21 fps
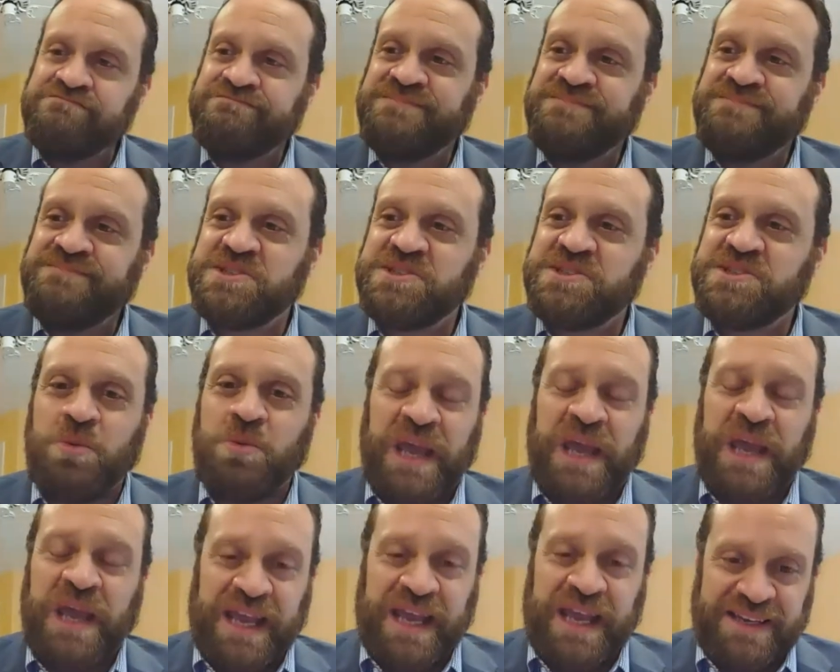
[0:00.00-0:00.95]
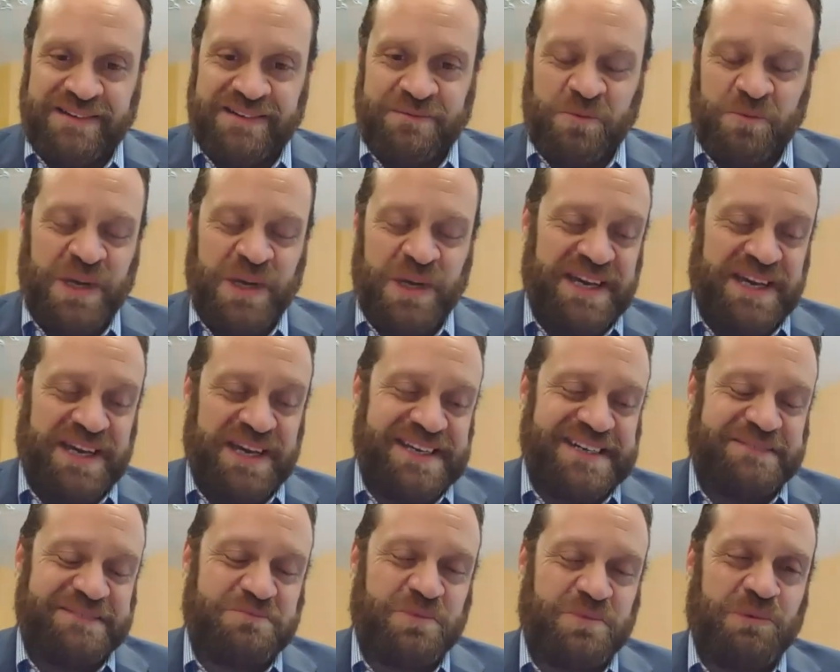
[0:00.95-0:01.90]
So we
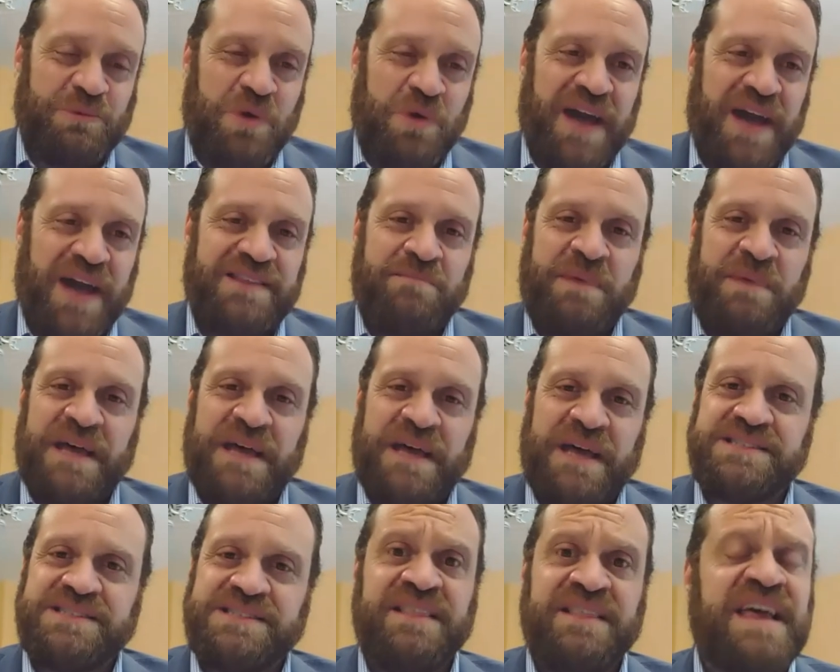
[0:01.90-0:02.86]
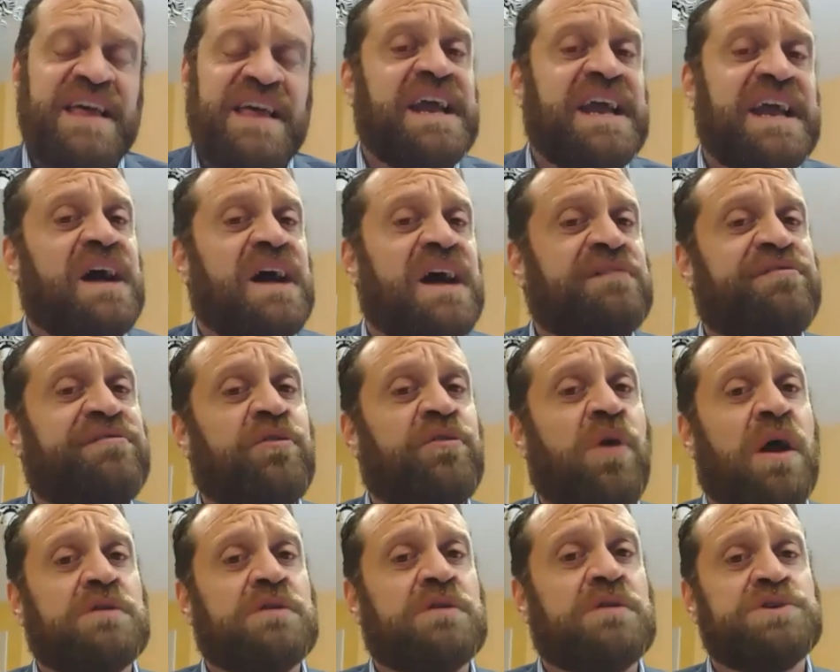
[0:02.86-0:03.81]
ride the Peloton. Thank God
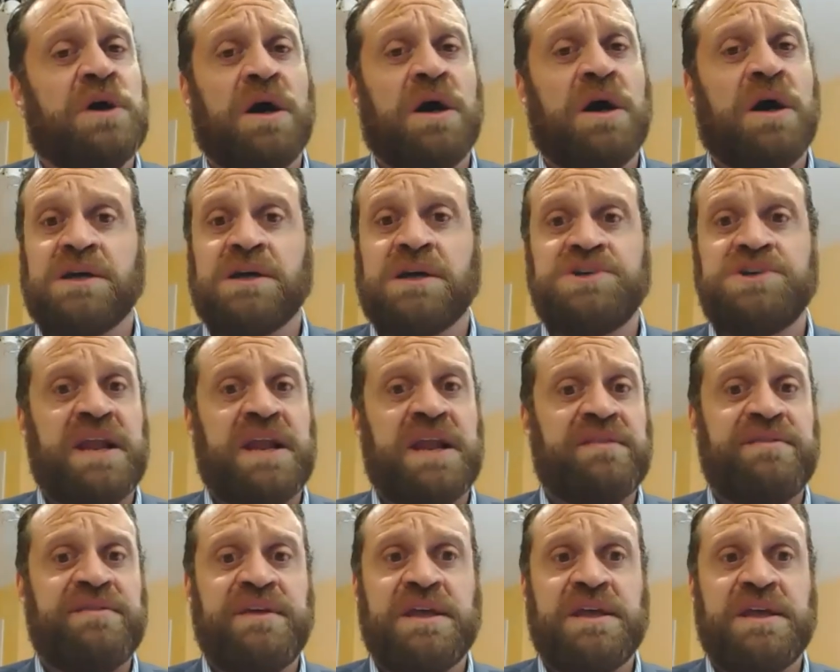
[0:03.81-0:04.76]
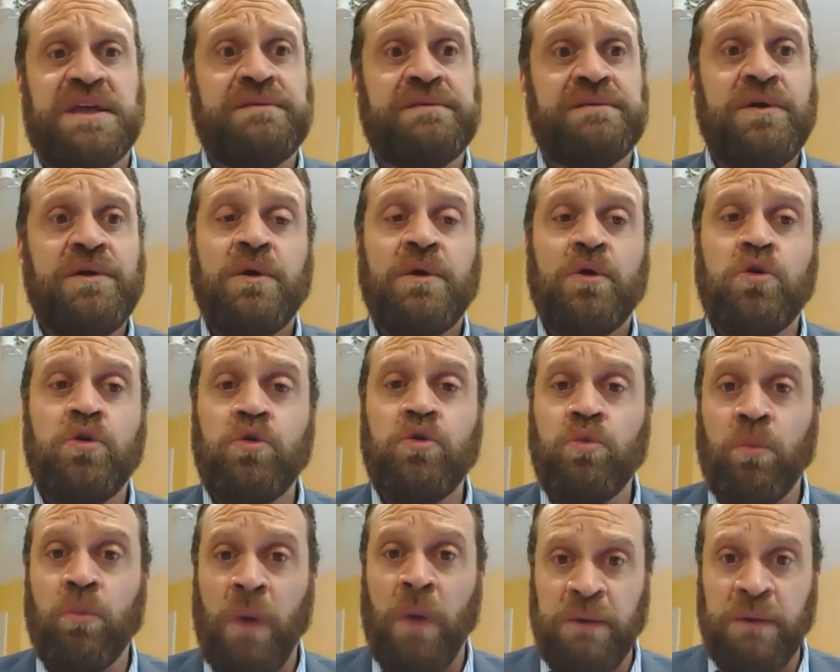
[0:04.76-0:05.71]
for our dog, Jonathan,
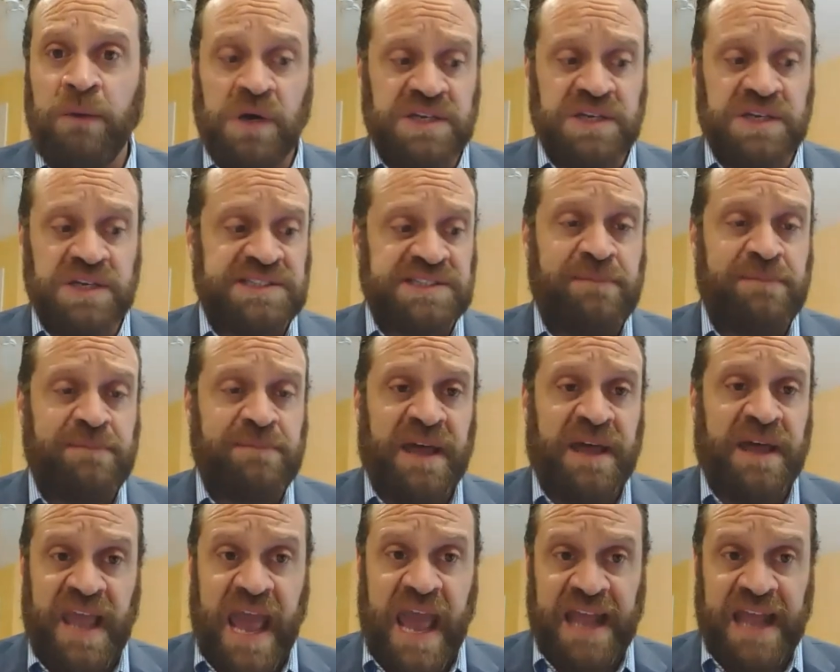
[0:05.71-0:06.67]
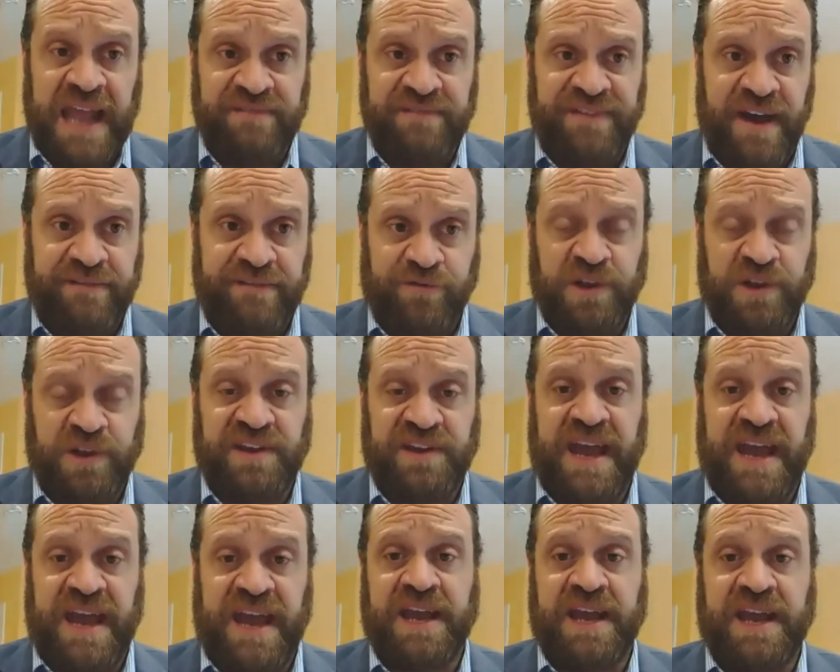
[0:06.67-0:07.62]
who I want to say by the end of every
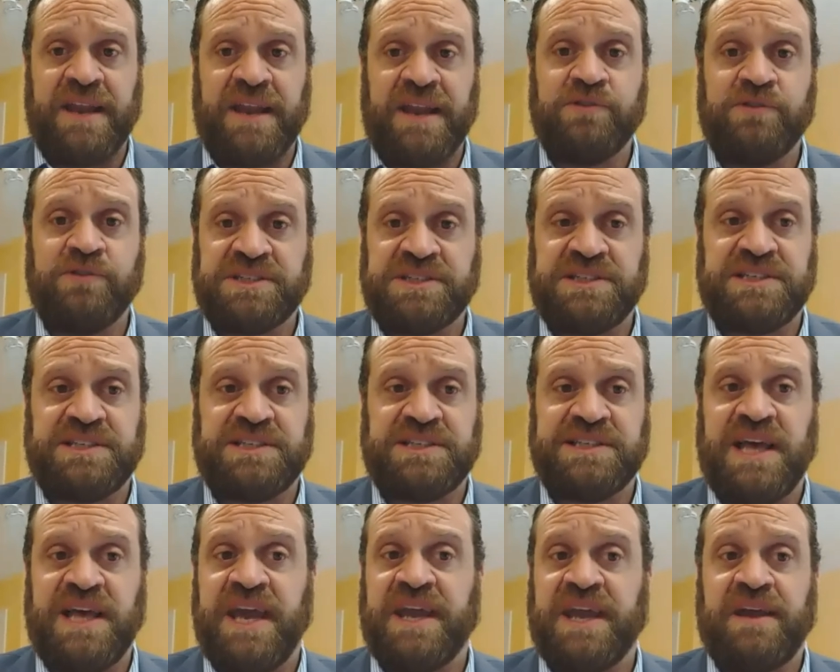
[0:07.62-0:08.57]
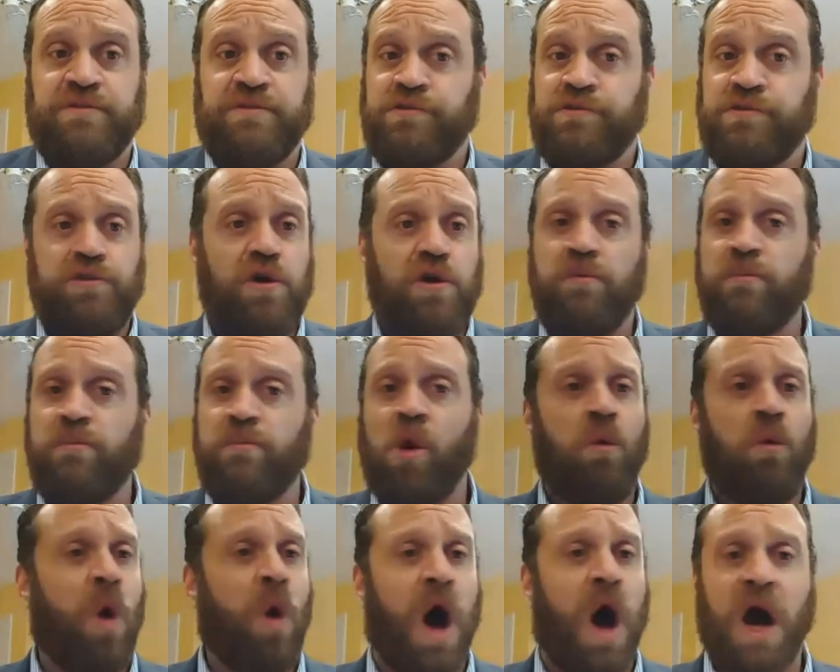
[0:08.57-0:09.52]
day kind of looks at us like, no
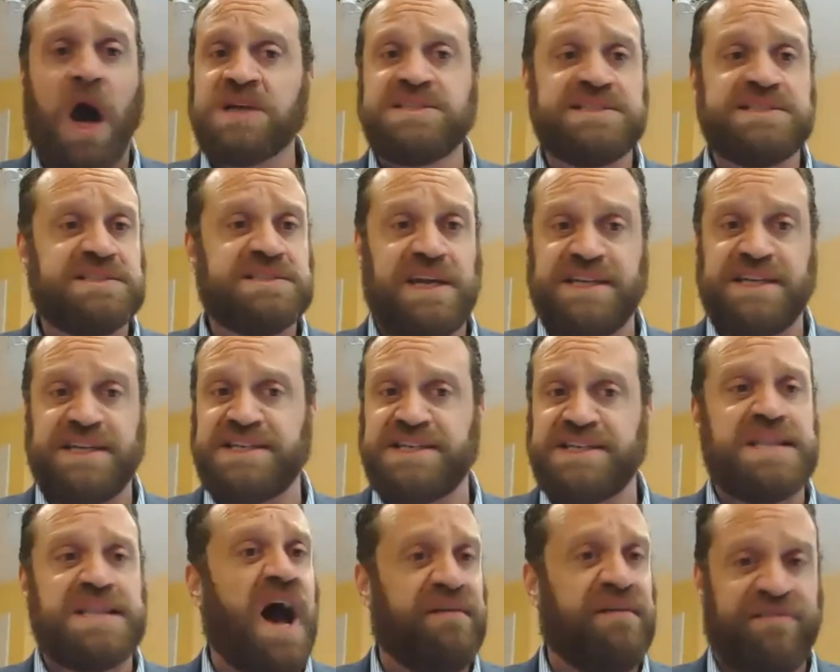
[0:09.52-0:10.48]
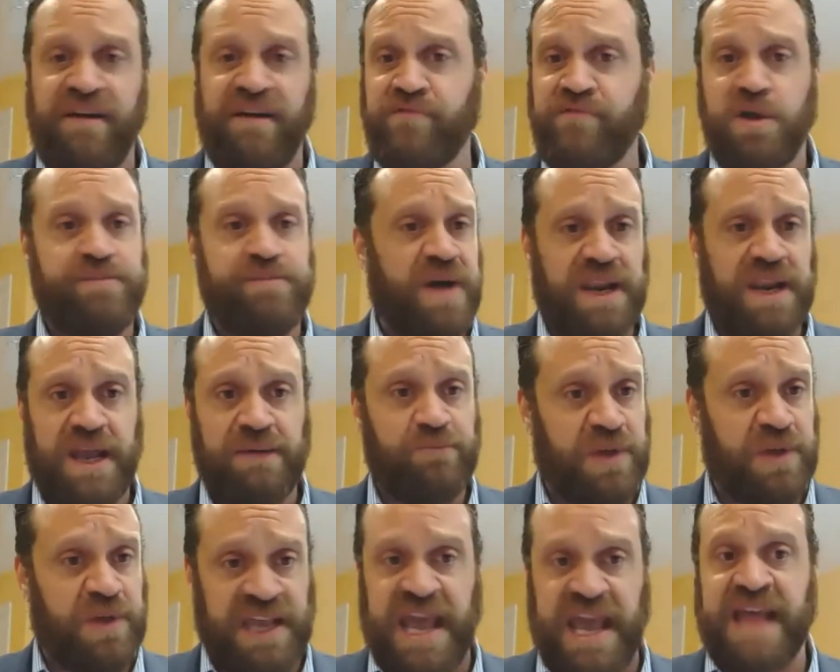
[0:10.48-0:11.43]
more walks. It's enough, everybody.
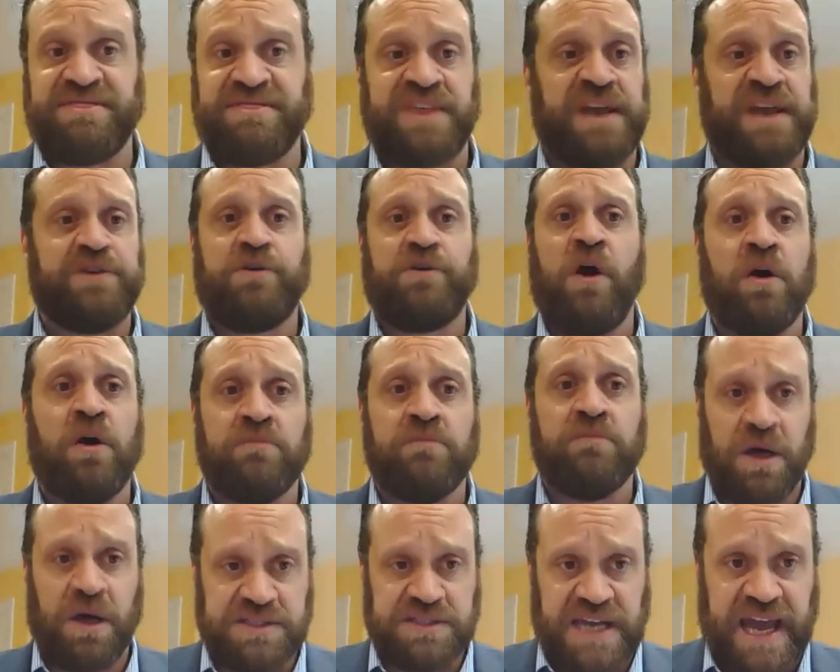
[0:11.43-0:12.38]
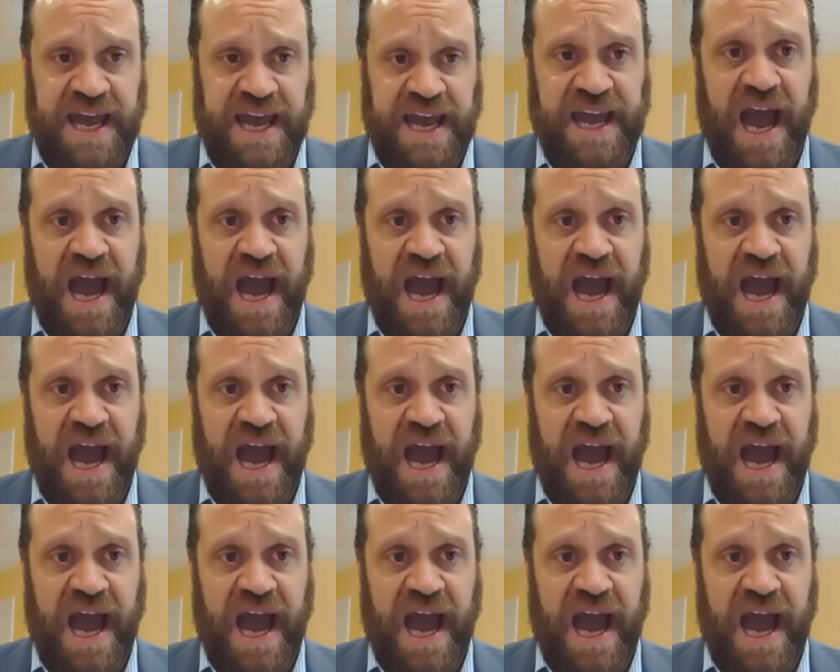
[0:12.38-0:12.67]
We get that you're home all day.